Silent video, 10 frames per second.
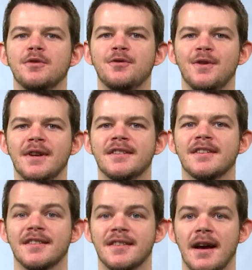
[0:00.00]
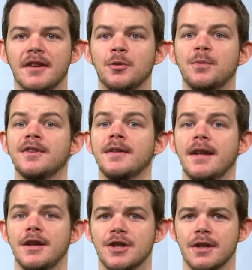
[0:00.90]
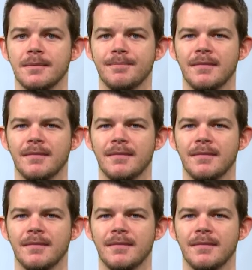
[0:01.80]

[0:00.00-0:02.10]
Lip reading: a fixed size representation.